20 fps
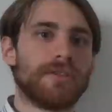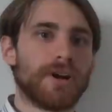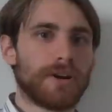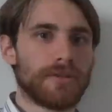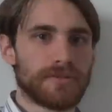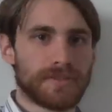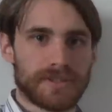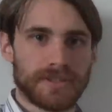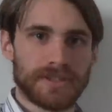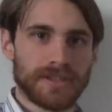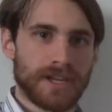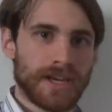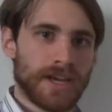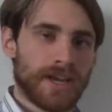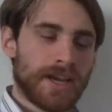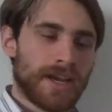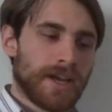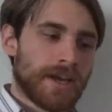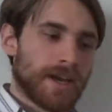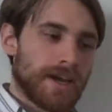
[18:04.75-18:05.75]
Growths,
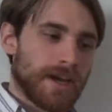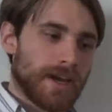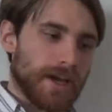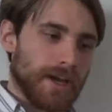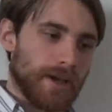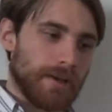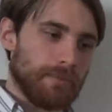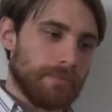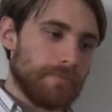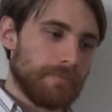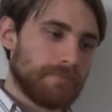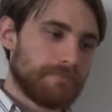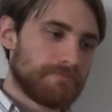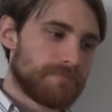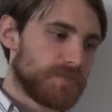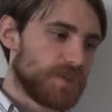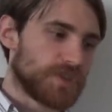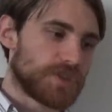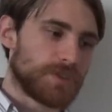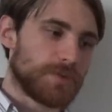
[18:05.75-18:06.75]
um,
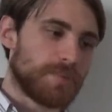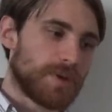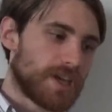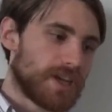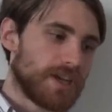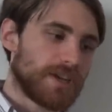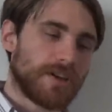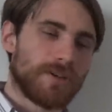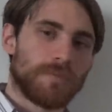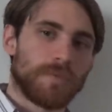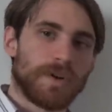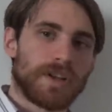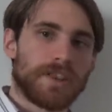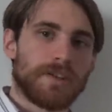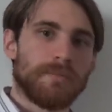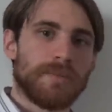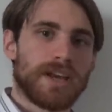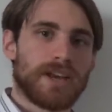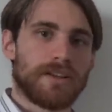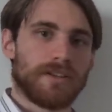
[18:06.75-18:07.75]
just depending on what
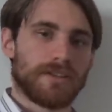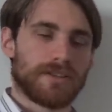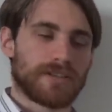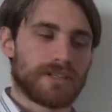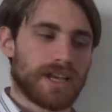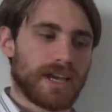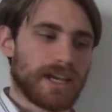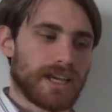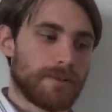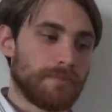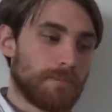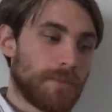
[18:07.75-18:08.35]
the meta looks like.